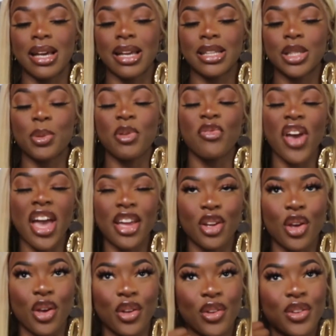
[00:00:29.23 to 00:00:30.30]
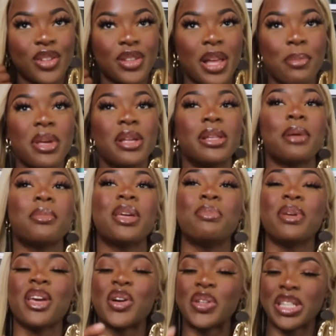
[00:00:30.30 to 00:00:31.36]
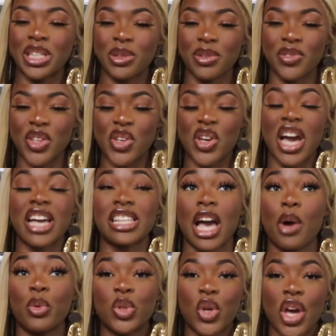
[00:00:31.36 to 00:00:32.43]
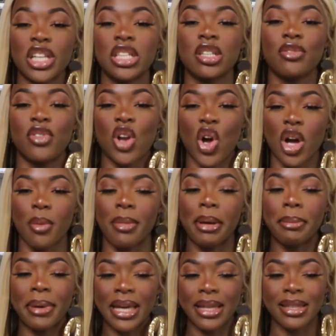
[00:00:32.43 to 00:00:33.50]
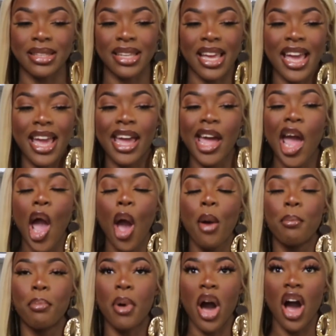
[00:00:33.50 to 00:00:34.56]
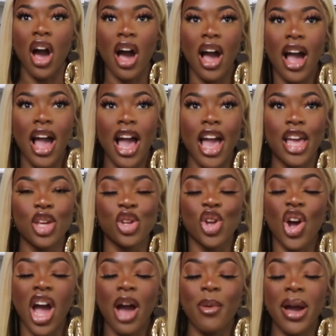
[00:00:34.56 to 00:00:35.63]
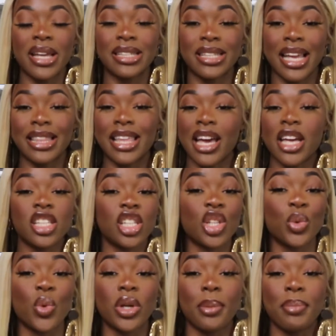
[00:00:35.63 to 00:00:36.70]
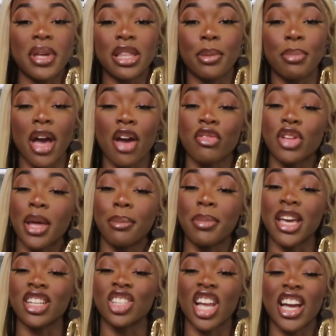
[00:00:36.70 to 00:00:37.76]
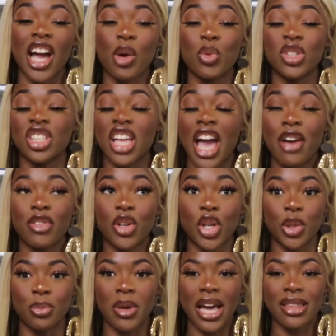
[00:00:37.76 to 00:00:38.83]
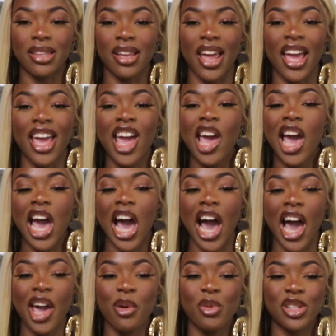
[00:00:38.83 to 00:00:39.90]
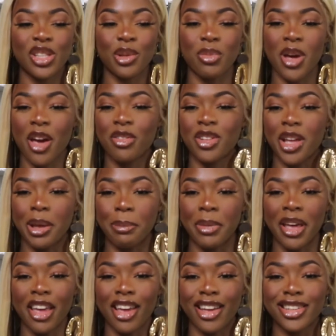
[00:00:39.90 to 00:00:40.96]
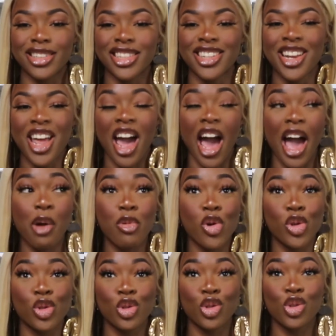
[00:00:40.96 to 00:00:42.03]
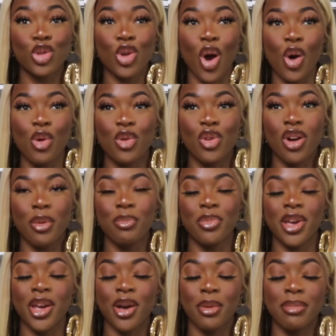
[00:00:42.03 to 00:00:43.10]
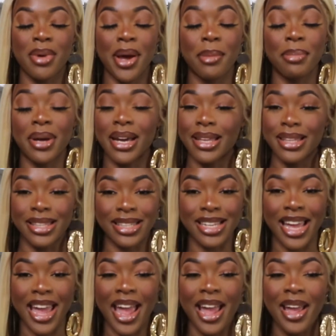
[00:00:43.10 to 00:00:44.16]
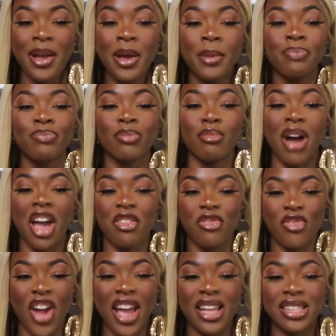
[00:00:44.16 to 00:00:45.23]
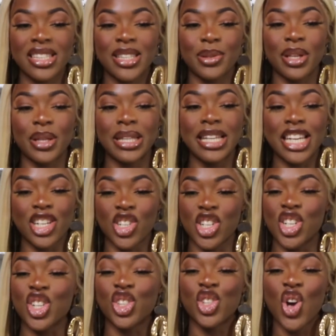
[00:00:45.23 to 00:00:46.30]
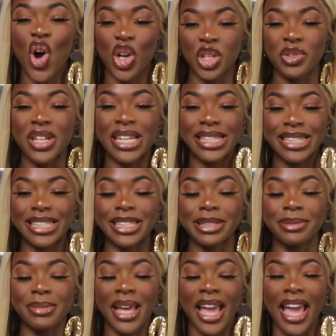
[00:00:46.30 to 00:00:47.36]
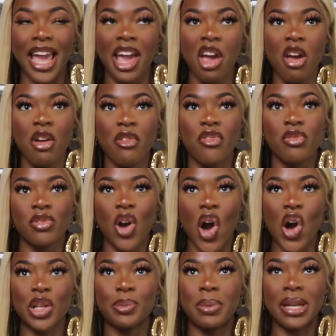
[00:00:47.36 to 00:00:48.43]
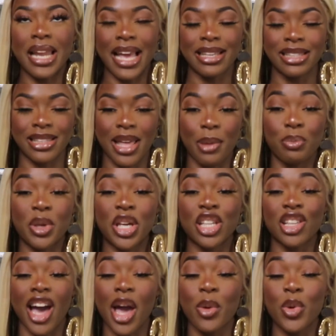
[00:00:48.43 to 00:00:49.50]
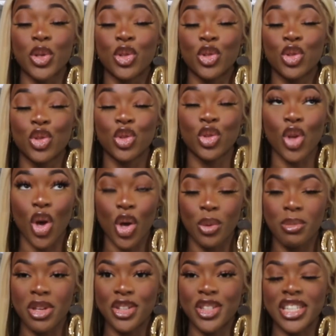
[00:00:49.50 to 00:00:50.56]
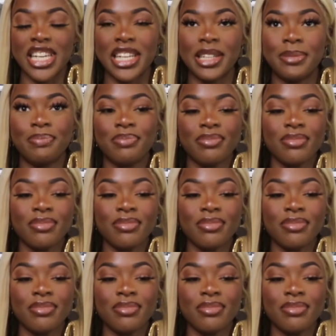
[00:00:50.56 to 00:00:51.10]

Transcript: to be fair, no, let me be honest with you guys. I was going to vlog on my birthday, but you know how I said that I didn't want to be the birthday bitch, like I wanted to have a good birthday? I was the birthday bitch. I was so grumpy on my birthday. My friends literally just tolerated me. God bless them, because I was so moody,